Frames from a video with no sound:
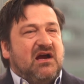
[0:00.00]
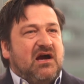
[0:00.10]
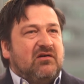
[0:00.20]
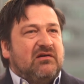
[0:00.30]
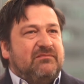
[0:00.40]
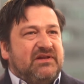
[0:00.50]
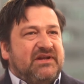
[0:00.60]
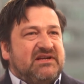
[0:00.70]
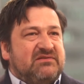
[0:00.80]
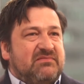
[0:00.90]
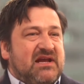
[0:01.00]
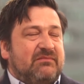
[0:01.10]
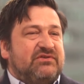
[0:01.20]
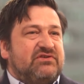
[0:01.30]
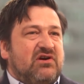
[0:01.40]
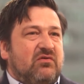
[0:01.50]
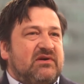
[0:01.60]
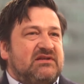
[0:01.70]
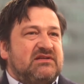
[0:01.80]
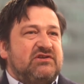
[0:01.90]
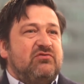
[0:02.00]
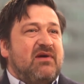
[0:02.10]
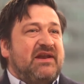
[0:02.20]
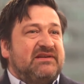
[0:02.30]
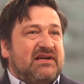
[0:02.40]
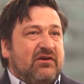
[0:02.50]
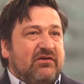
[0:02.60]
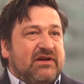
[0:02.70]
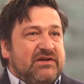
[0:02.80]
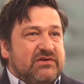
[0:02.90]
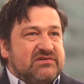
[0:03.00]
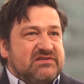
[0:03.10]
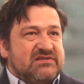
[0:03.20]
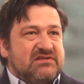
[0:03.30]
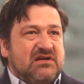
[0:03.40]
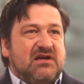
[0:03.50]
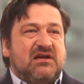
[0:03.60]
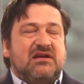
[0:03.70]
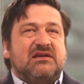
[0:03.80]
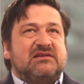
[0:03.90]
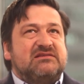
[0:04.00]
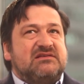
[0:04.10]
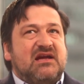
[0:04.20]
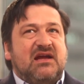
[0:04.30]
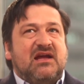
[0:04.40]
Our ability to be able to go into humanitarian uses is